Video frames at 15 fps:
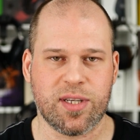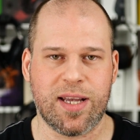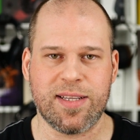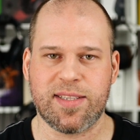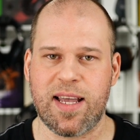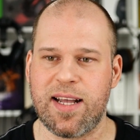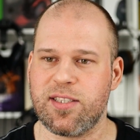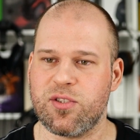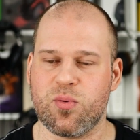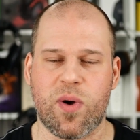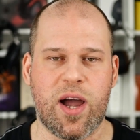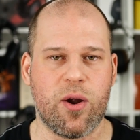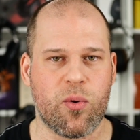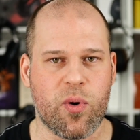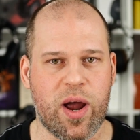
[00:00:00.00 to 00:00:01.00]
And that's
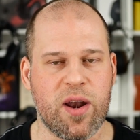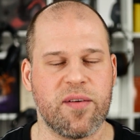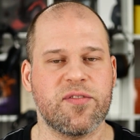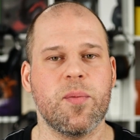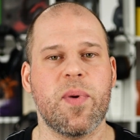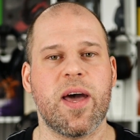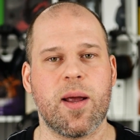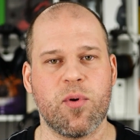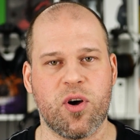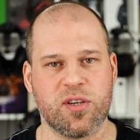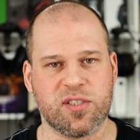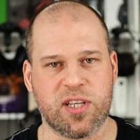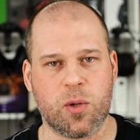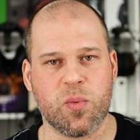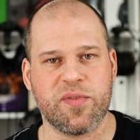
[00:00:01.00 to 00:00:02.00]
why right off the bat I'm gonna
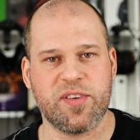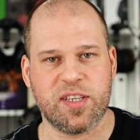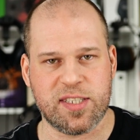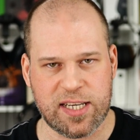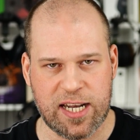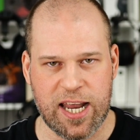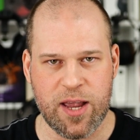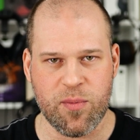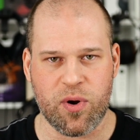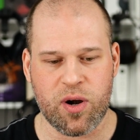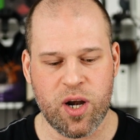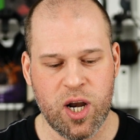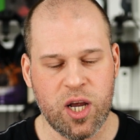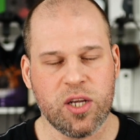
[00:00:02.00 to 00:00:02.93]
start with a disclaimer.